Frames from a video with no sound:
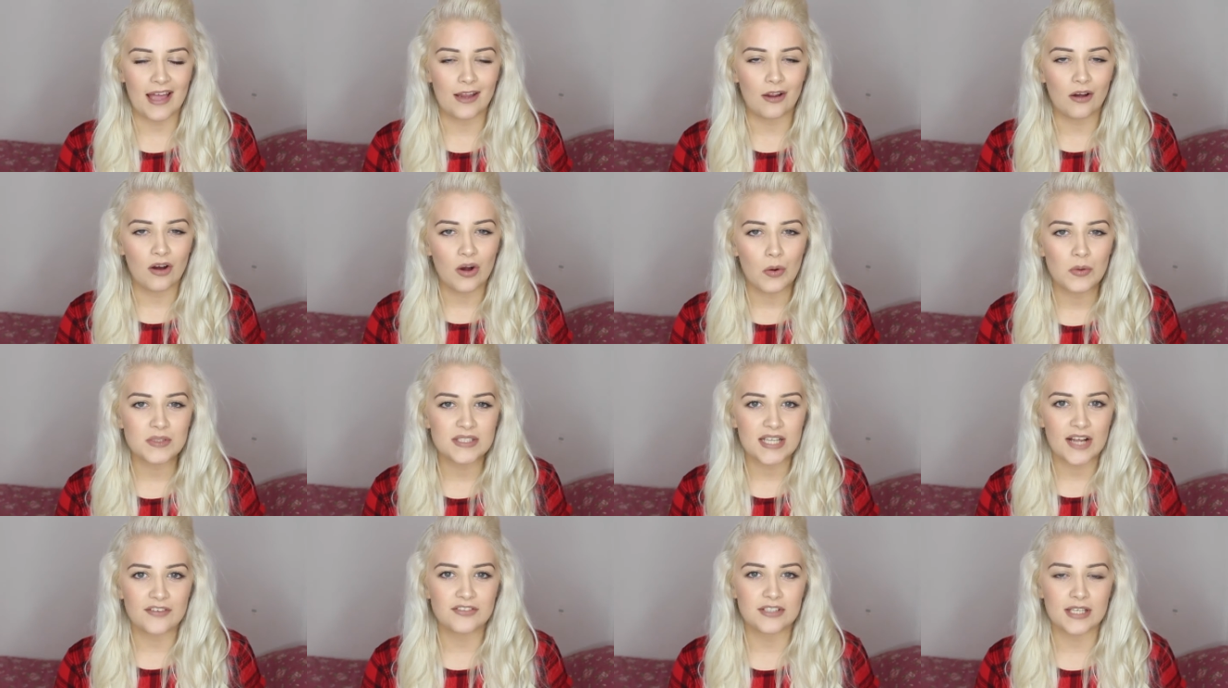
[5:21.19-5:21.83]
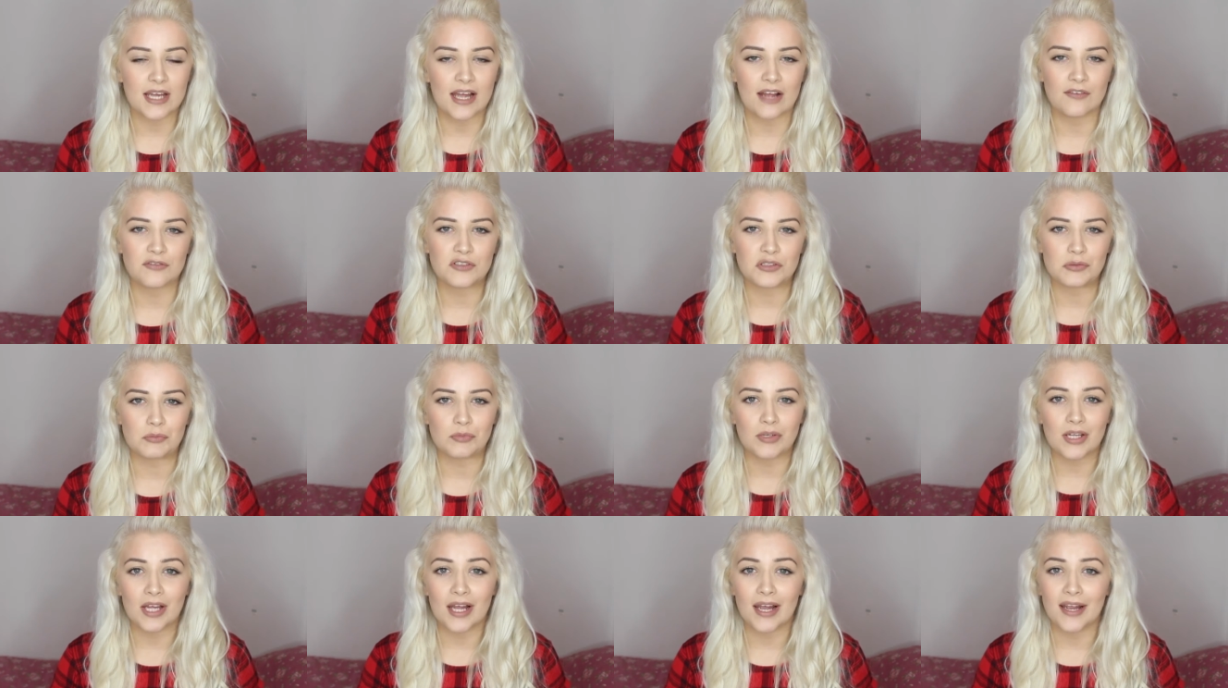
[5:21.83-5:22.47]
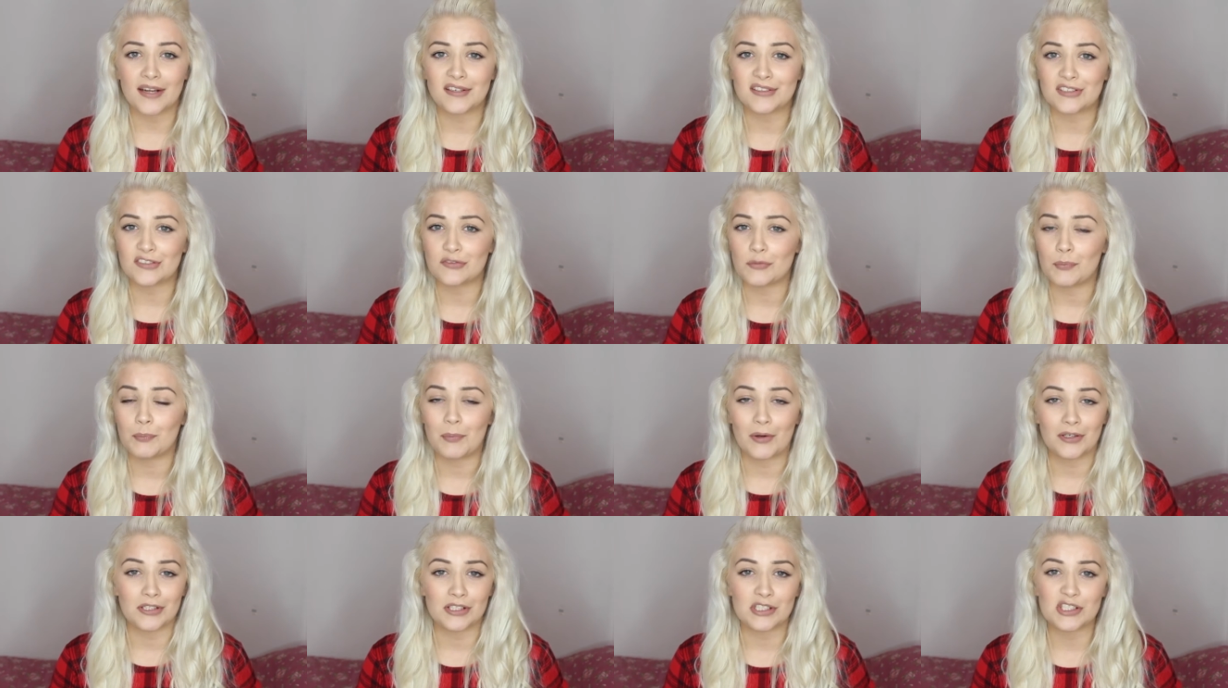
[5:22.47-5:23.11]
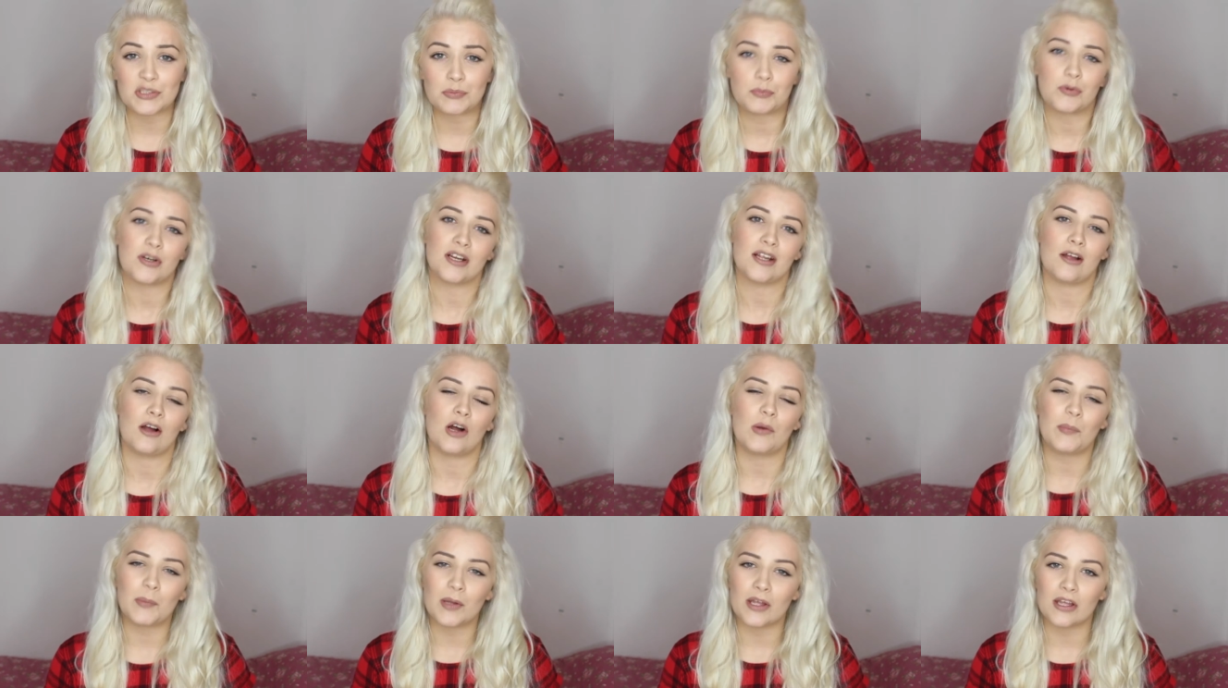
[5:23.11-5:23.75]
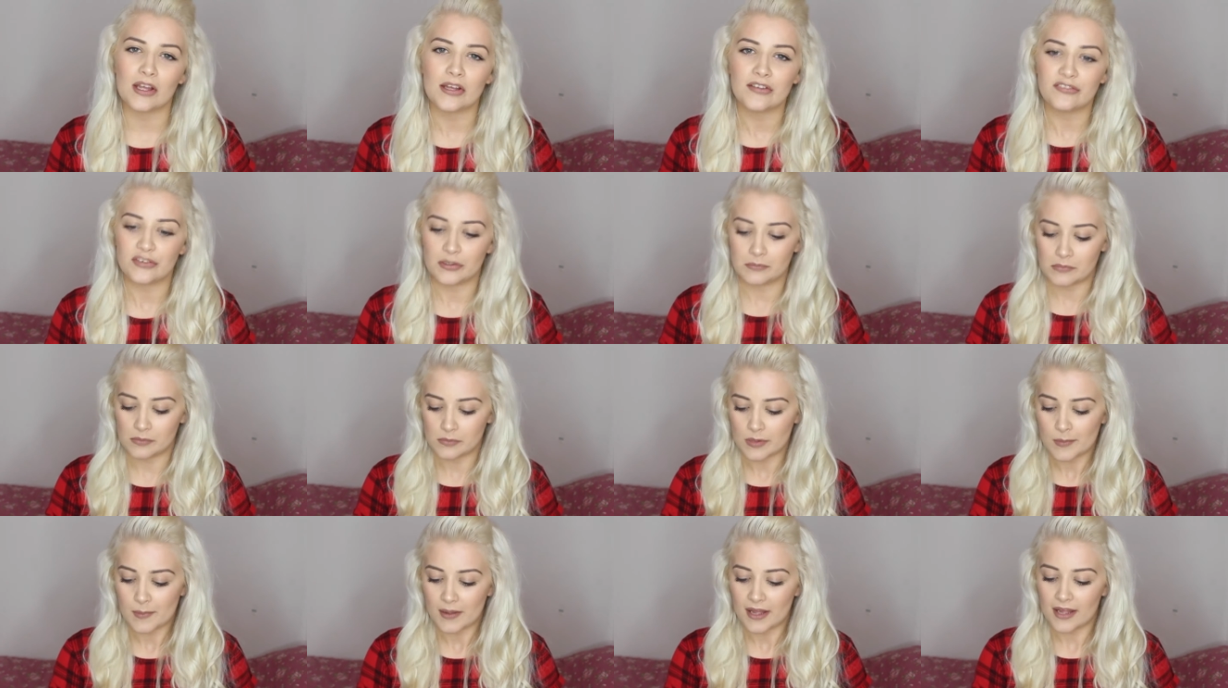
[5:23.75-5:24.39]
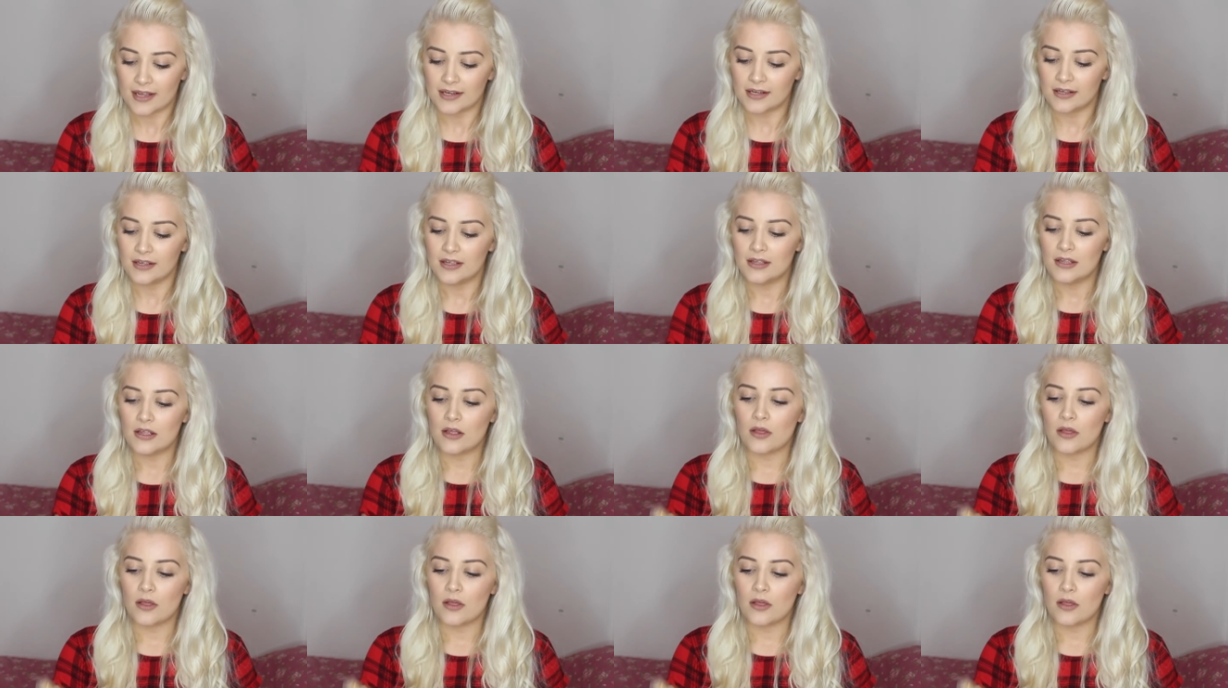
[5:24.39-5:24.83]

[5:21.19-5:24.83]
I always have to have some kind of body spray or perfume in my bag.